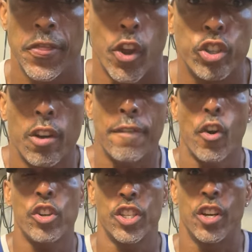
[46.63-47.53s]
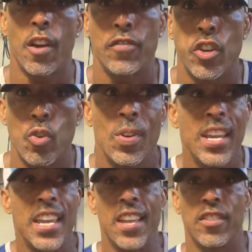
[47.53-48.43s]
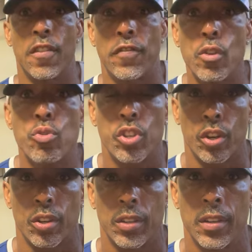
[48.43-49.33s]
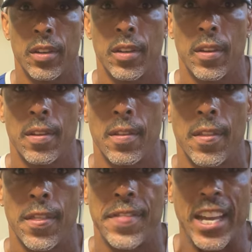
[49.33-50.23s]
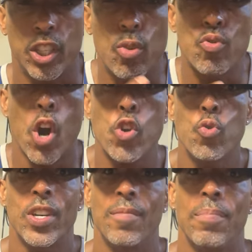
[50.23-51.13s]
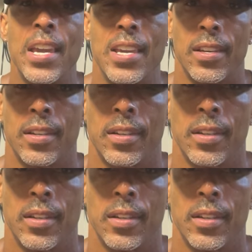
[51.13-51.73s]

There's a version of you in the future that you know you can be.